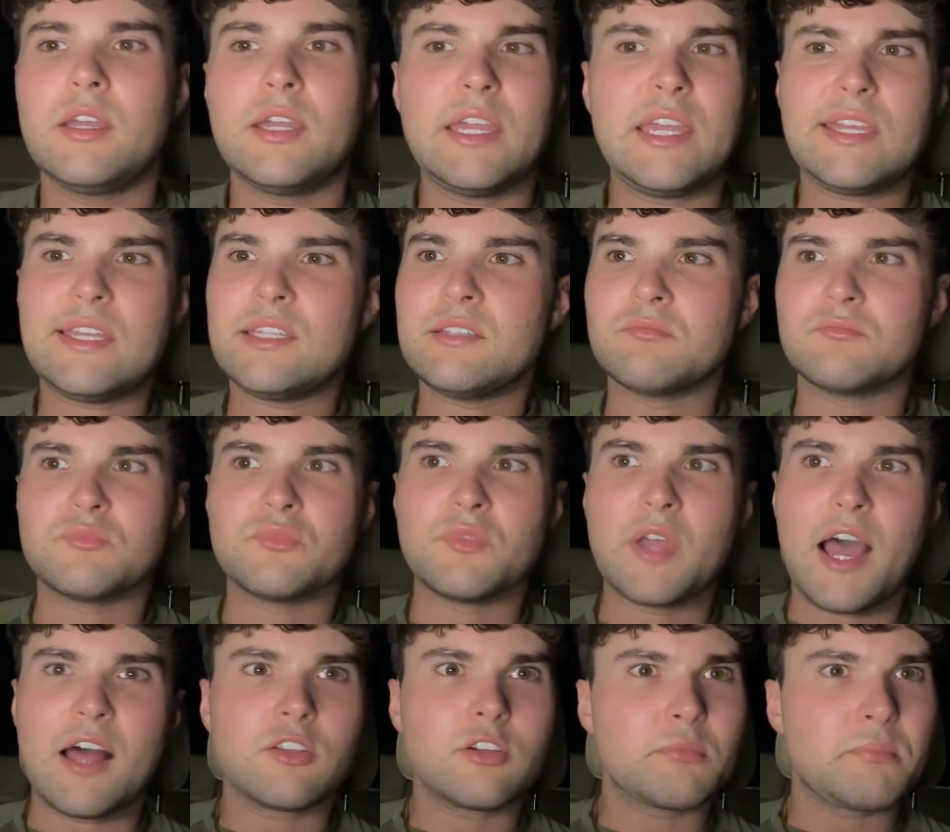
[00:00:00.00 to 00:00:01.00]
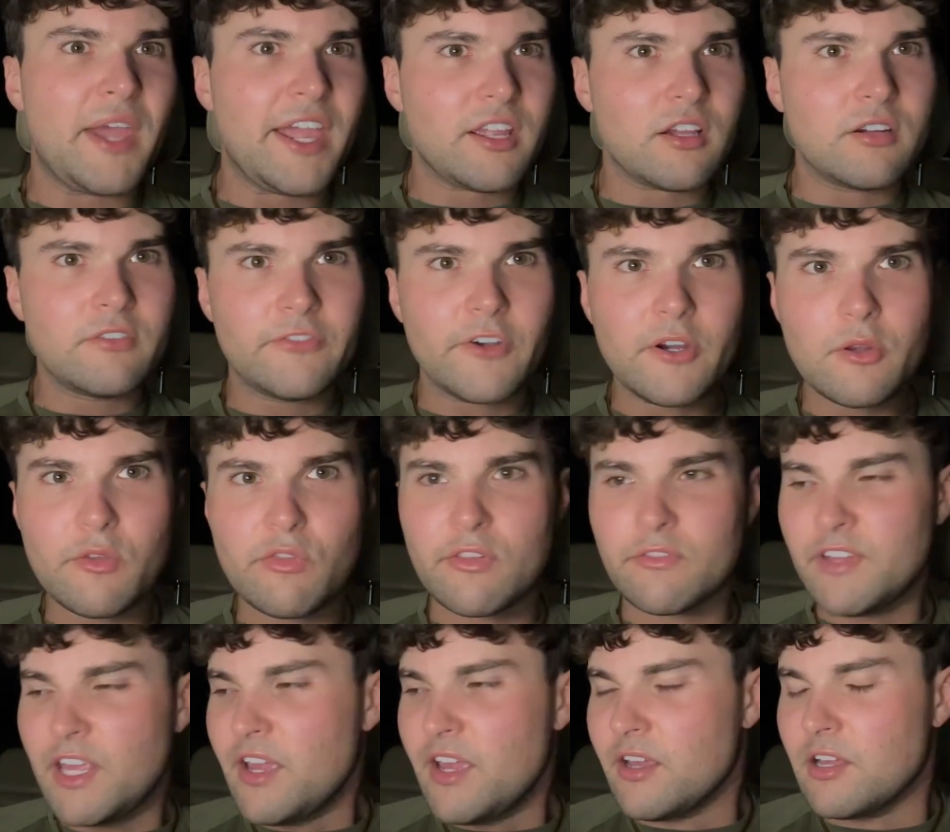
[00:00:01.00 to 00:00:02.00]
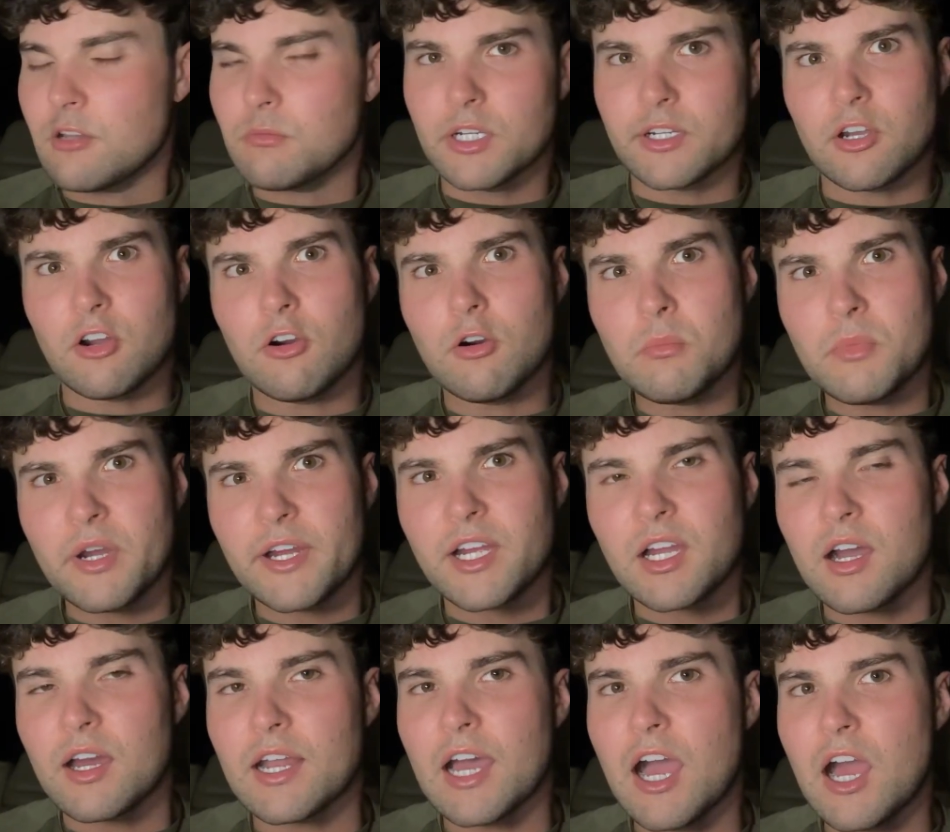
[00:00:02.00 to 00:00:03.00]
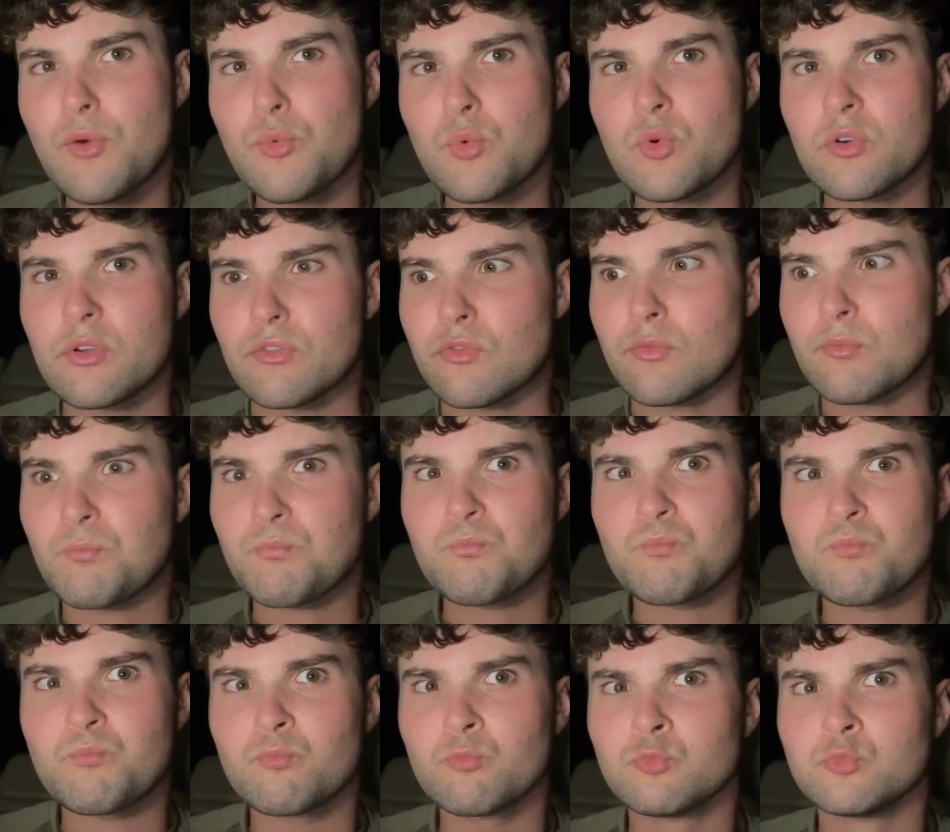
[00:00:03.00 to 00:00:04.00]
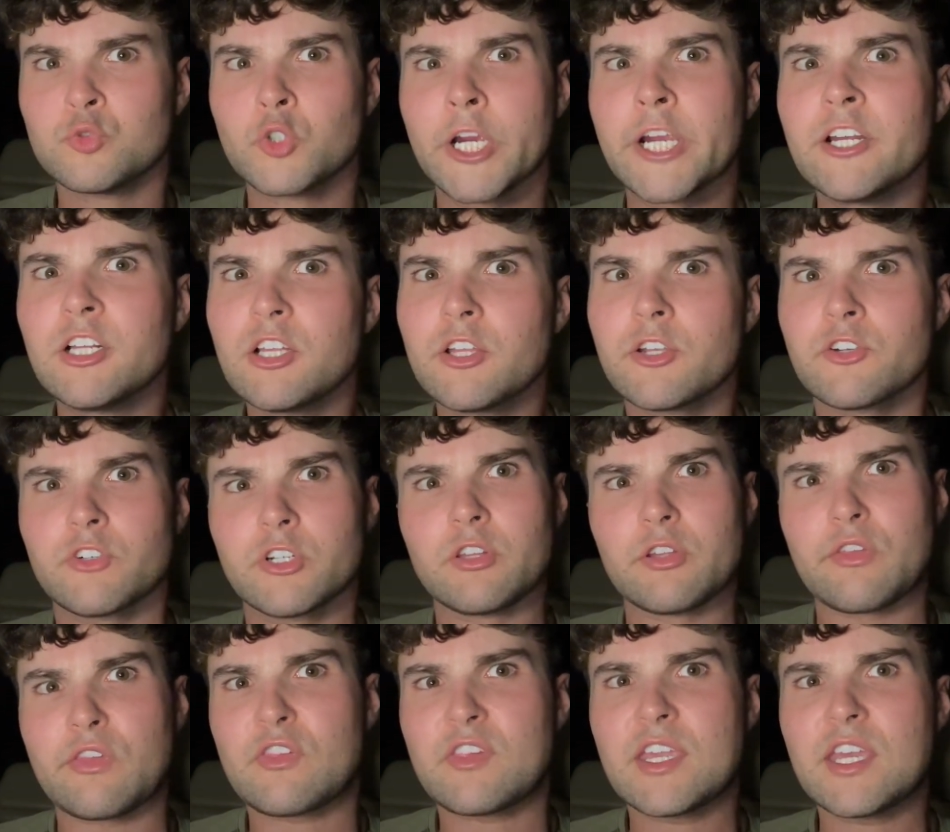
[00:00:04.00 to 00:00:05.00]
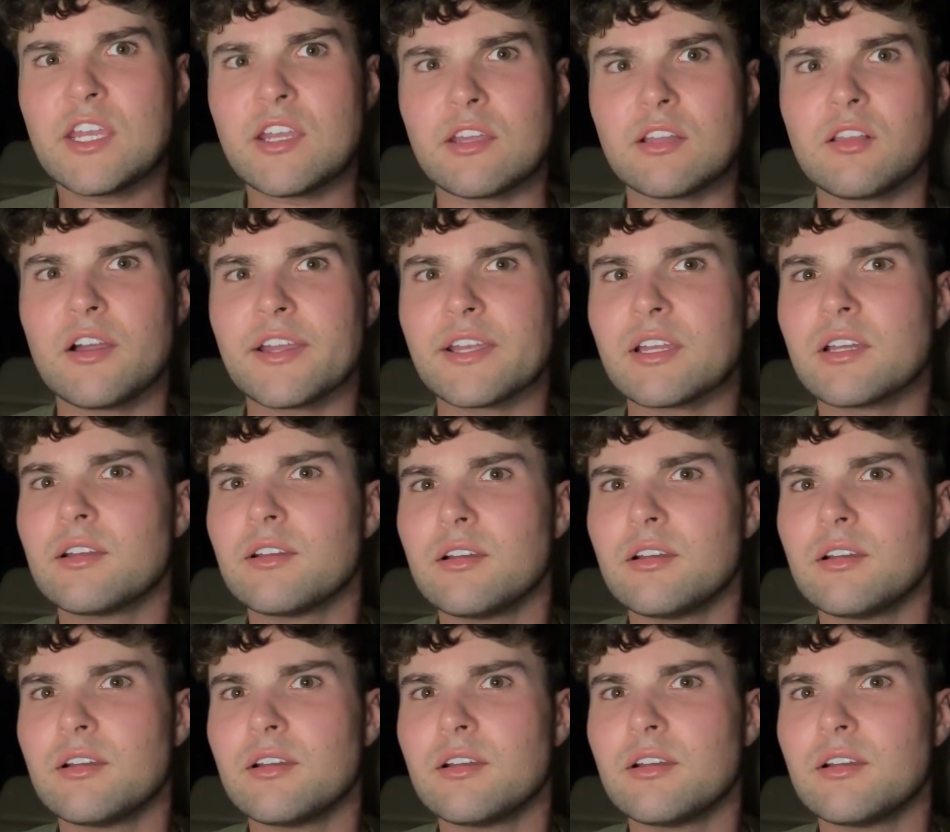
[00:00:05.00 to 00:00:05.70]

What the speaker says: And I look back on photos of that and I'm like, oh my God, I was really, really skinny, like